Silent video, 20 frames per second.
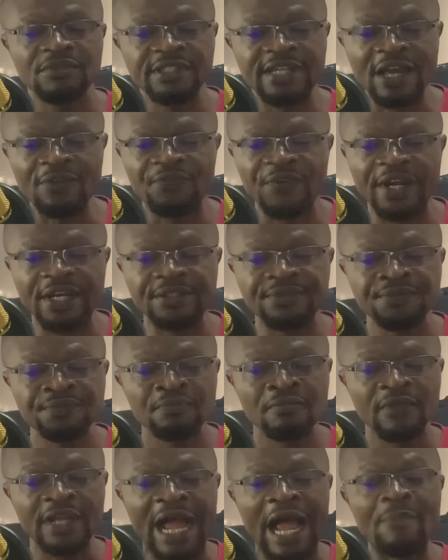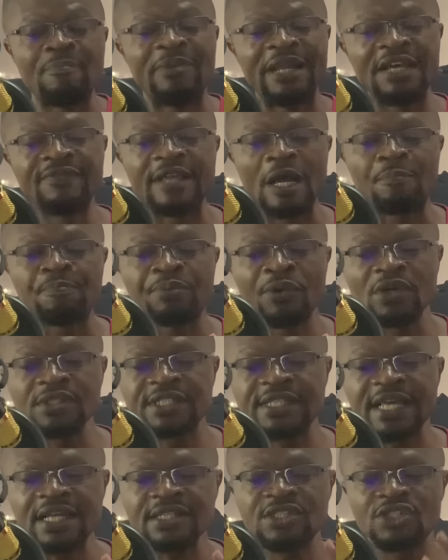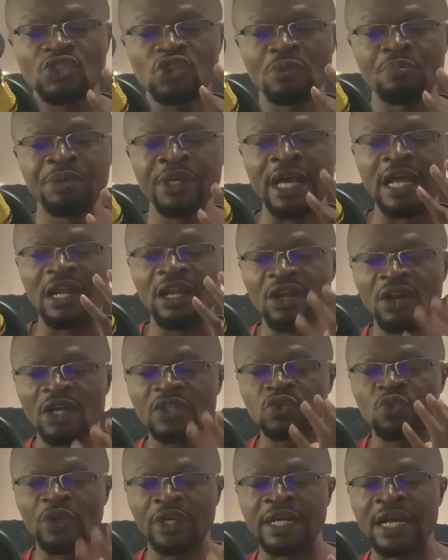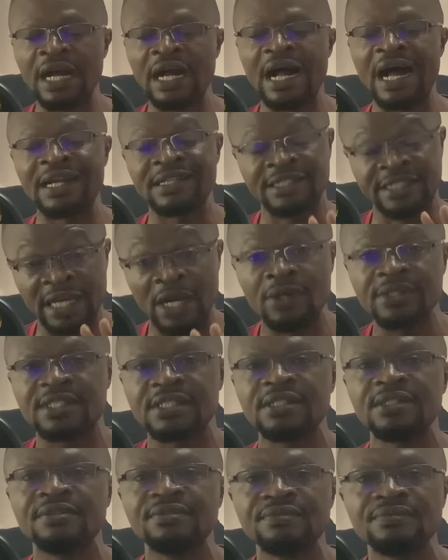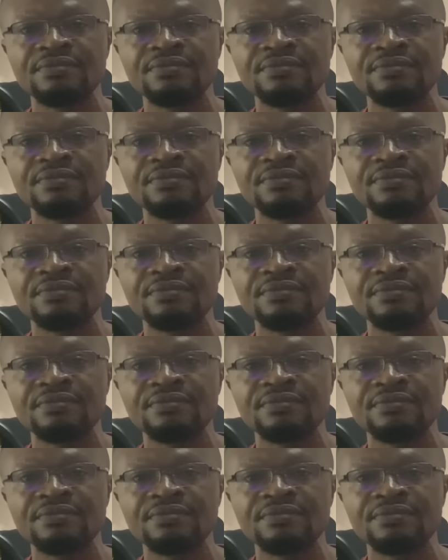Dear friend, I believe the process should be a lot quicker at Chelsea.